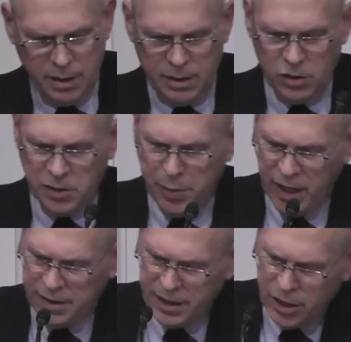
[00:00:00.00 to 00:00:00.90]
So it's
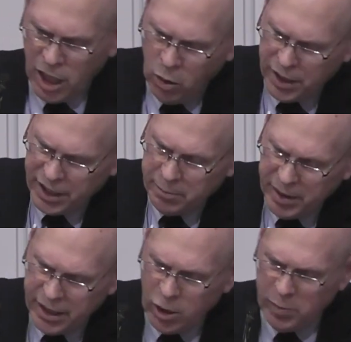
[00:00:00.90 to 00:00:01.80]
apparent that knowing and
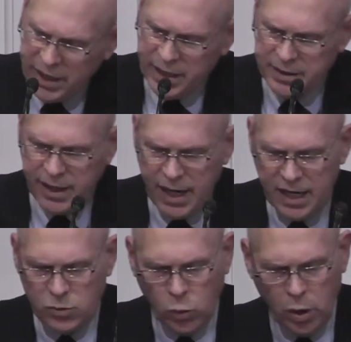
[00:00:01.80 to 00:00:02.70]
being obedient to
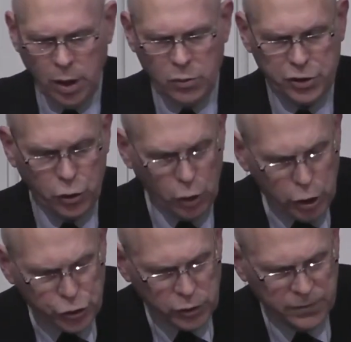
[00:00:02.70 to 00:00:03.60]
God's word was
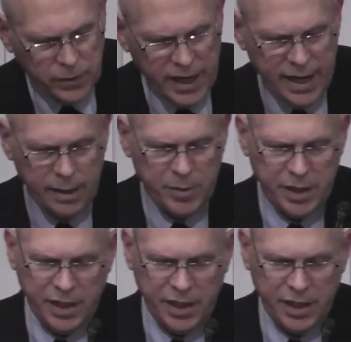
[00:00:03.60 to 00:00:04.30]
crucial for Adam and